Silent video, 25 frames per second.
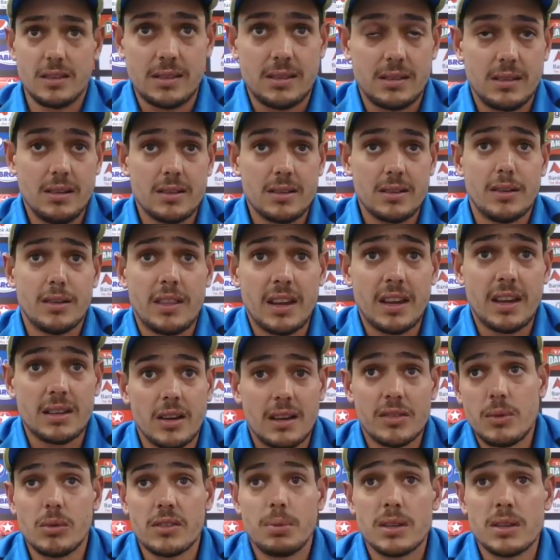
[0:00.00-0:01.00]
I think I've
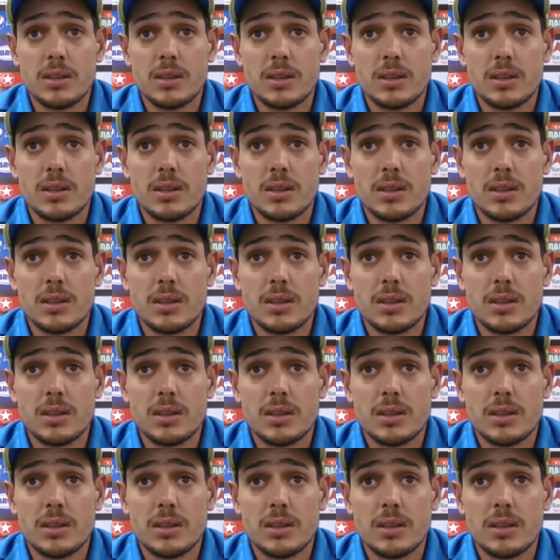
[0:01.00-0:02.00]
seen what India's just
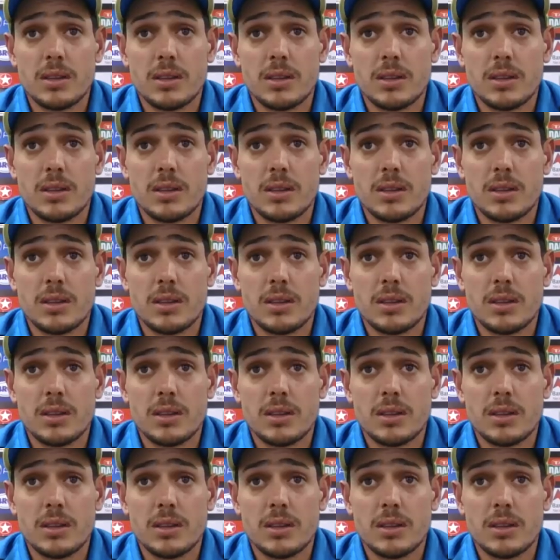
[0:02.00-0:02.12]
done,